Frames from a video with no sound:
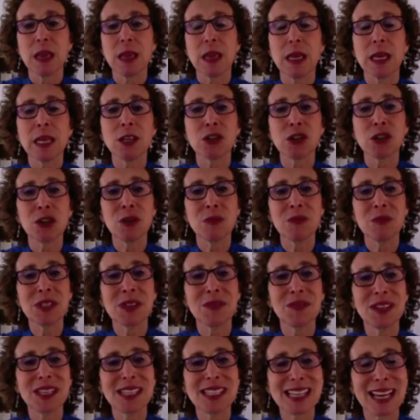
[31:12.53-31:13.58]
In terms
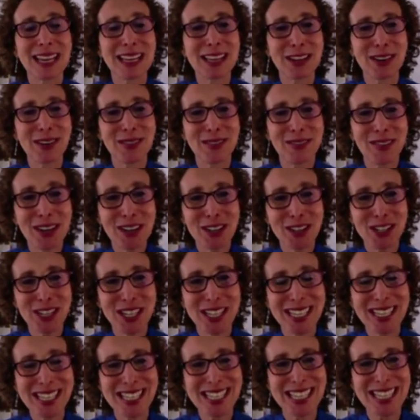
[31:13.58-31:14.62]
of executive
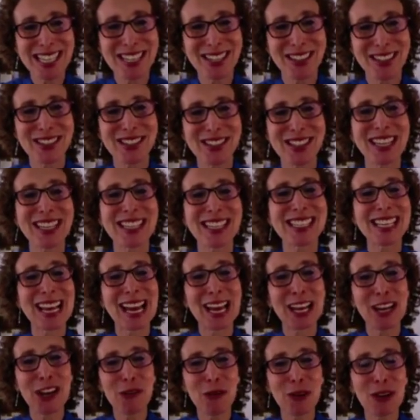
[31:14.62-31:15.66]
functioning skills,
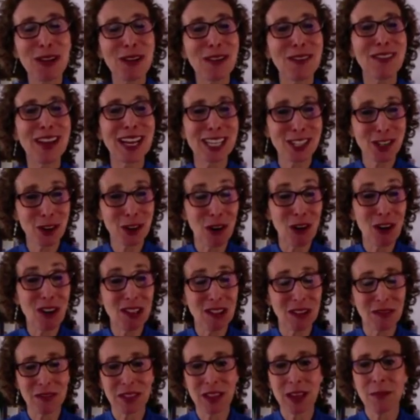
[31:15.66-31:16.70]
anxiety will affect
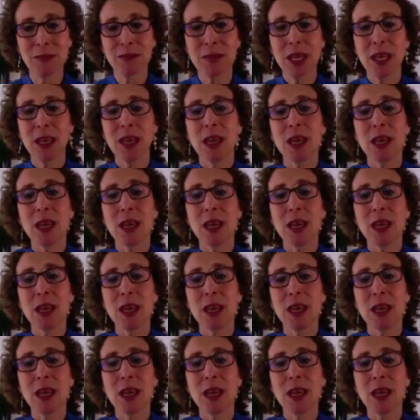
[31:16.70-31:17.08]
all of them.